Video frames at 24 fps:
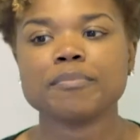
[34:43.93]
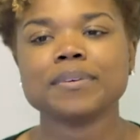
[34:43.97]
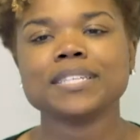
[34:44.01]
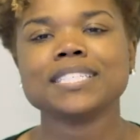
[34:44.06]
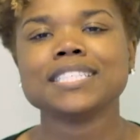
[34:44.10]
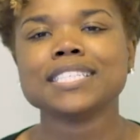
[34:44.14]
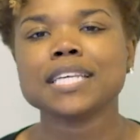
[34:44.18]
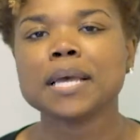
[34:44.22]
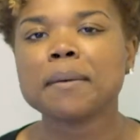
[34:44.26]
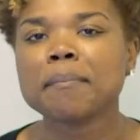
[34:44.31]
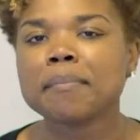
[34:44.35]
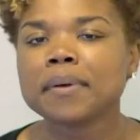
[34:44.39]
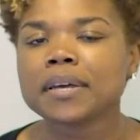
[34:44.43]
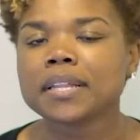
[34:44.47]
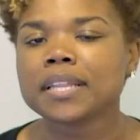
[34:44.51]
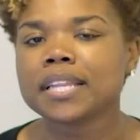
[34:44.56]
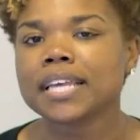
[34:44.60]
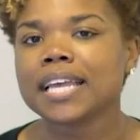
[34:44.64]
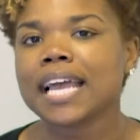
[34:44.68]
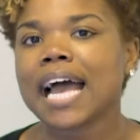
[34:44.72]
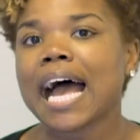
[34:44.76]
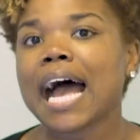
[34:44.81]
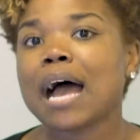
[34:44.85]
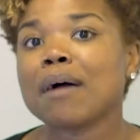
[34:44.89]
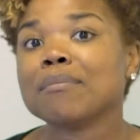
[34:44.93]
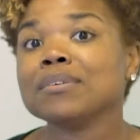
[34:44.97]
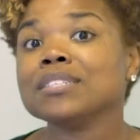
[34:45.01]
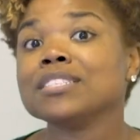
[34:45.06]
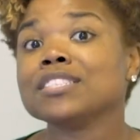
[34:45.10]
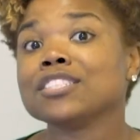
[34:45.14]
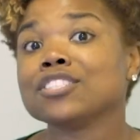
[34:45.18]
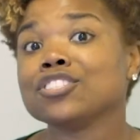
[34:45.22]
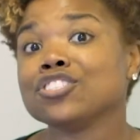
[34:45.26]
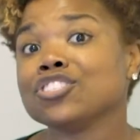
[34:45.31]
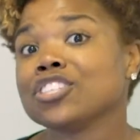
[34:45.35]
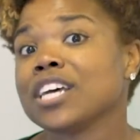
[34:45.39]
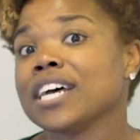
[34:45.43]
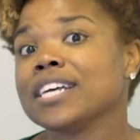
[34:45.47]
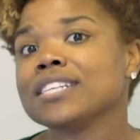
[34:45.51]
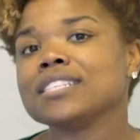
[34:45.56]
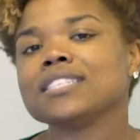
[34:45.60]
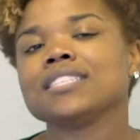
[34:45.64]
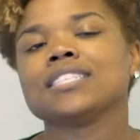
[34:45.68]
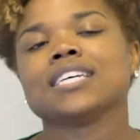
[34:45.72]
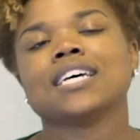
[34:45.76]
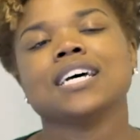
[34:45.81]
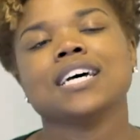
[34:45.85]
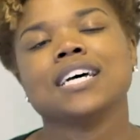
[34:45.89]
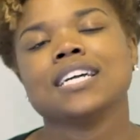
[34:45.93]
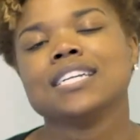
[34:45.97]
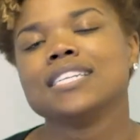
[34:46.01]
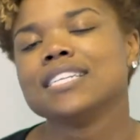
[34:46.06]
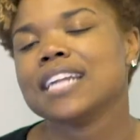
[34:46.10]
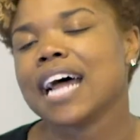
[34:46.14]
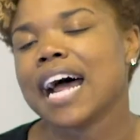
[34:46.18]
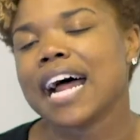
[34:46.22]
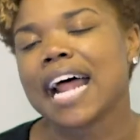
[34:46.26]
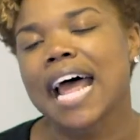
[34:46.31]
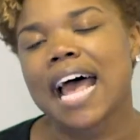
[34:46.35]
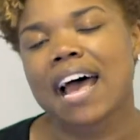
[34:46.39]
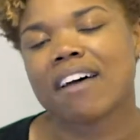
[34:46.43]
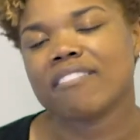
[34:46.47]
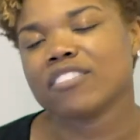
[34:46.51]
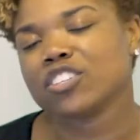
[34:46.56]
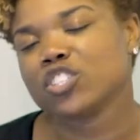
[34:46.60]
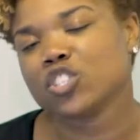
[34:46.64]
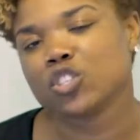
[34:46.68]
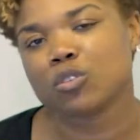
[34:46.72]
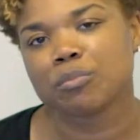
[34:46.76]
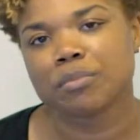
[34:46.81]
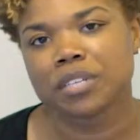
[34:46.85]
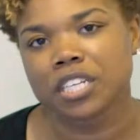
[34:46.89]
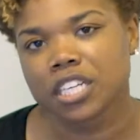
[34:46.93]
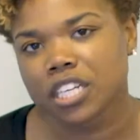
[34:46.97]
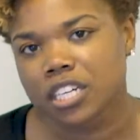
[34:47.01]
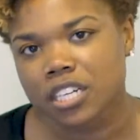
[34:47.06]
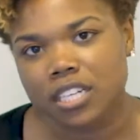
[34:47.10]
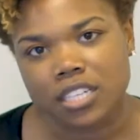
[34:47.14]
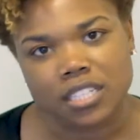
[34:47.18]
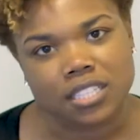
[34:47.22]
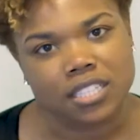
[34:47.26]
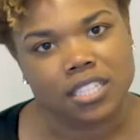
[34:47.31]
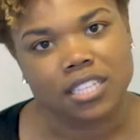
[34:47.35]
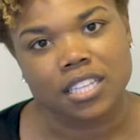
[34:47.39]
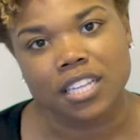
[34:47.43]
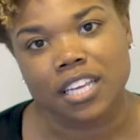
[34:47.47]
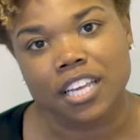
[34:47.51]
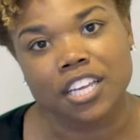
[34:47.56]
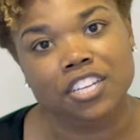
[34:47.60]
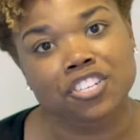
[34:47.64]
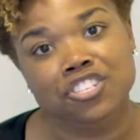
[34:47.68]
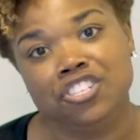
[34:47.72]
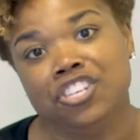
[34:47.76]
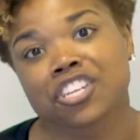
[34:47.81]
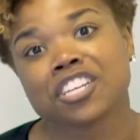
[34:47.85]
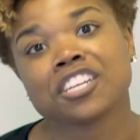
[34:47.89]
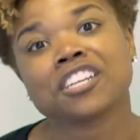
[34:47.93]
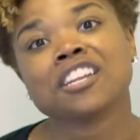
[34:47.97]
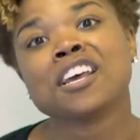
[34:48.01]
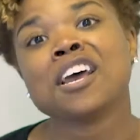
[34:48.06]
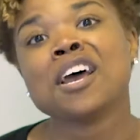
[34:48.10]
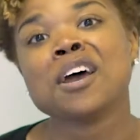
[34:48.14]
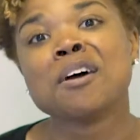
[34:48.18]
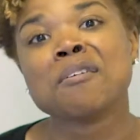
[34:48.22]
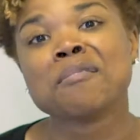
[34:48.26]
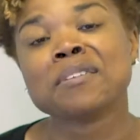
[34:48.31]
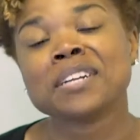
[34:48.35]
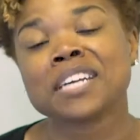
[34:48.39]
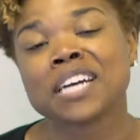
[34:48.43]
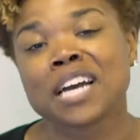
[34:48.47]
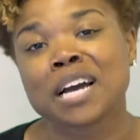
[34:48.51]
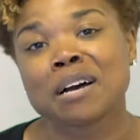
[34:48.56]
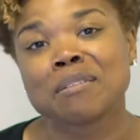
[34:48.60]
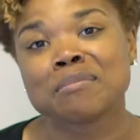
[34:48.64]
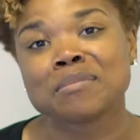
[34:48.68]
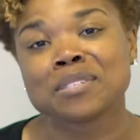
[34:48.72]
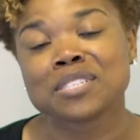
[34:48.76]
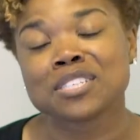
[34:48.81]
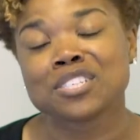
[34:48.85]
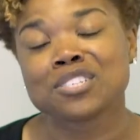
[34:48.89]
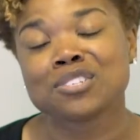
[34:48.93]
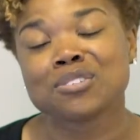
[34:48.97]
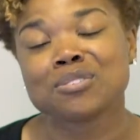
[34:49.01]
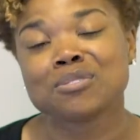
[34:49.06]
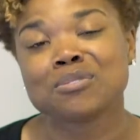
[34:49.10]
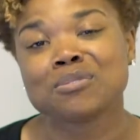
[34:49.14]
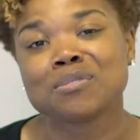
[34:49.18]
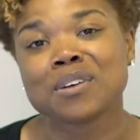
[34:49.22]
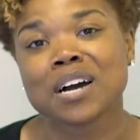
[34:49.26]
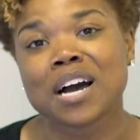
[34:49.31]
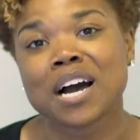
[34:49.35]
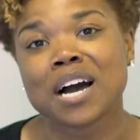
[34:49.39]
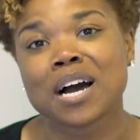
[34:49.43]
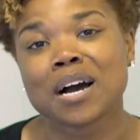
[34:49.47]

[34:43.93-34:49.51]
But typically, I would suggest not having too many cooks in the kitchen when it comes to